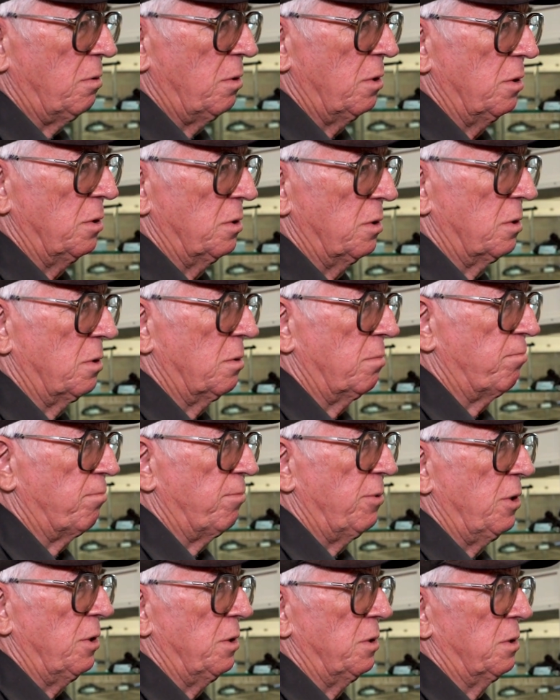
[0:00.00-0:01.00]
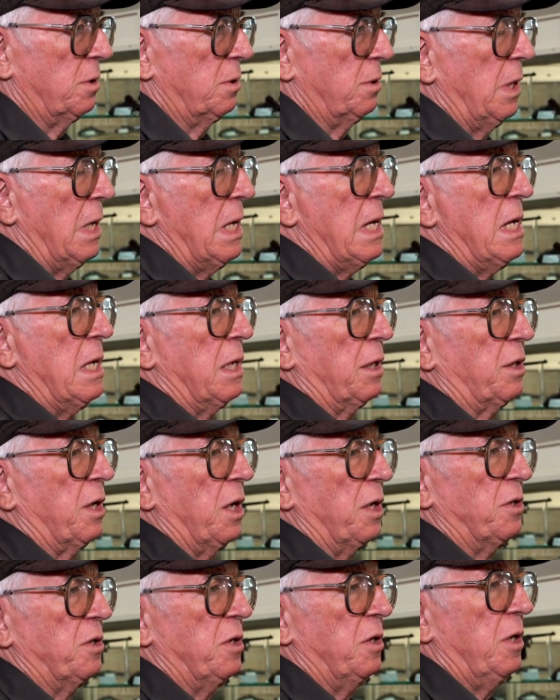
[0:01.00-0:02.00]
There's
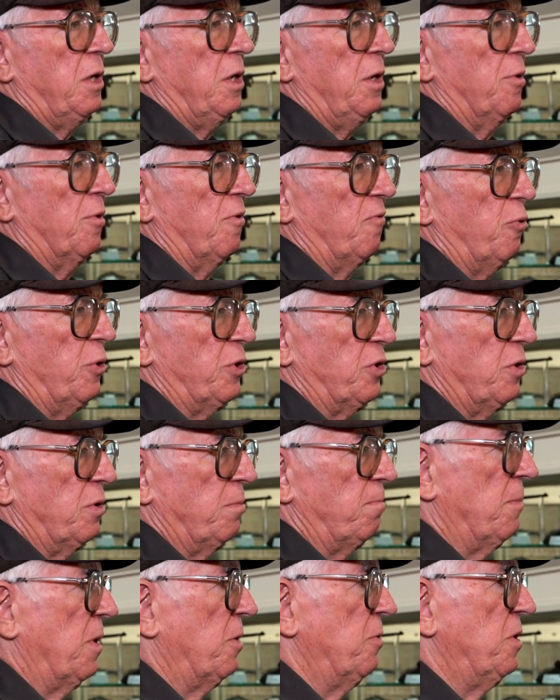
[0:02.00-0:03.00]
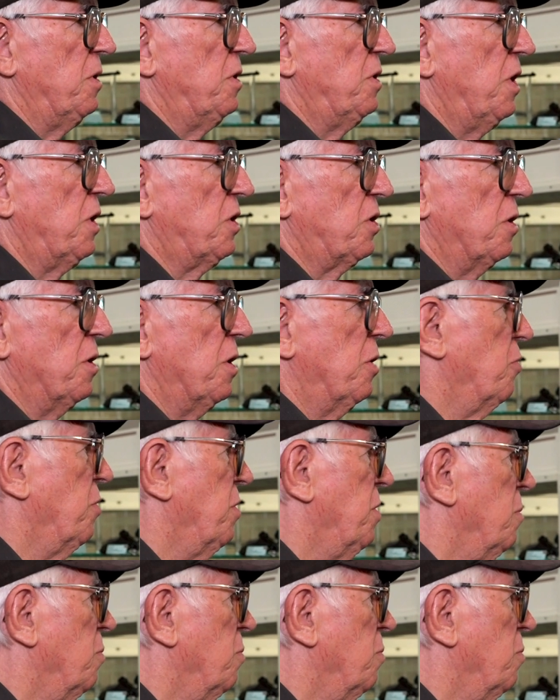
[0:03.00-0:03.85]
guns in here of which only 6 are known in